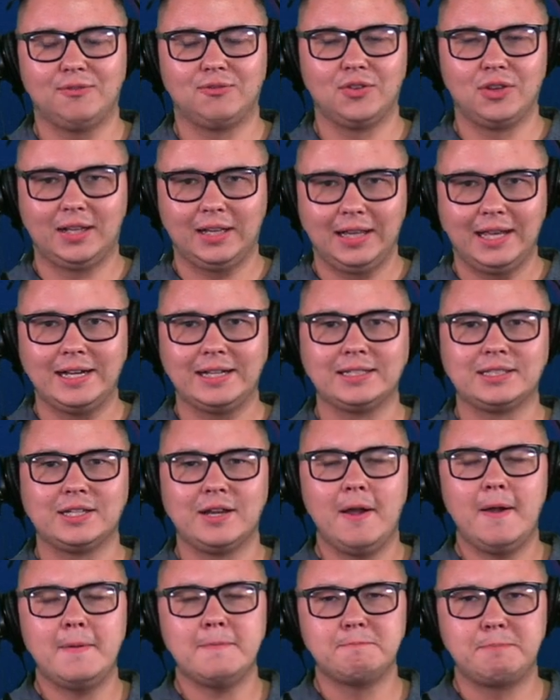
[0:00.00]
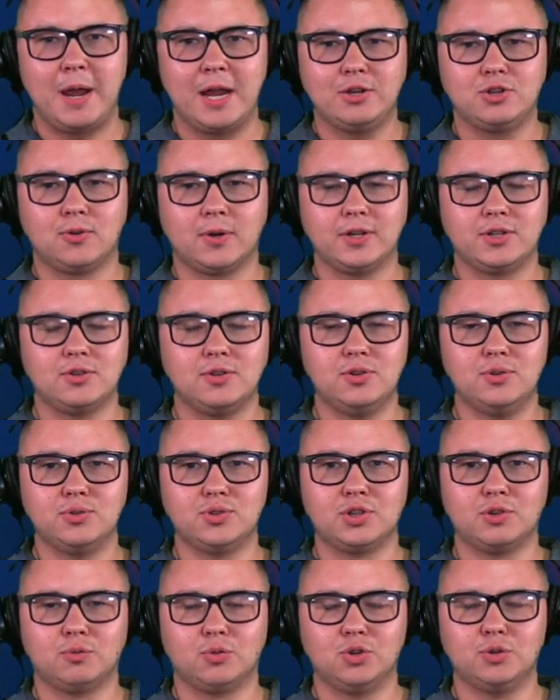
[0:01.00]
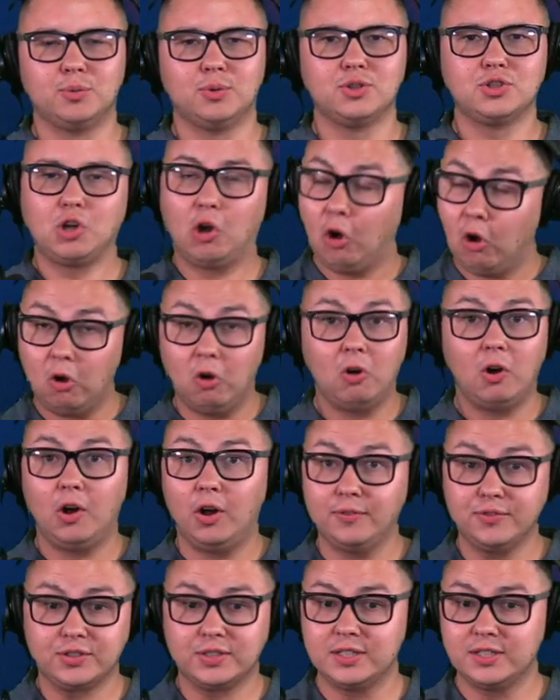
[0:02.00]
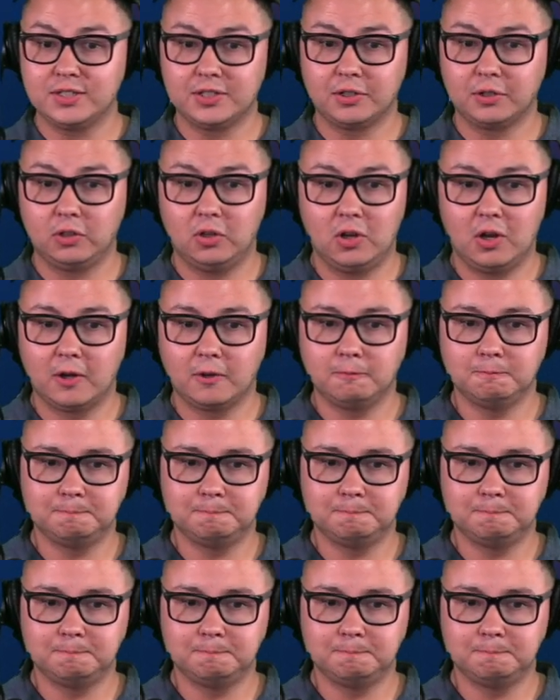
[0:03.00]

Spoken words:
for the latest Patriots news and rumors all offseason long.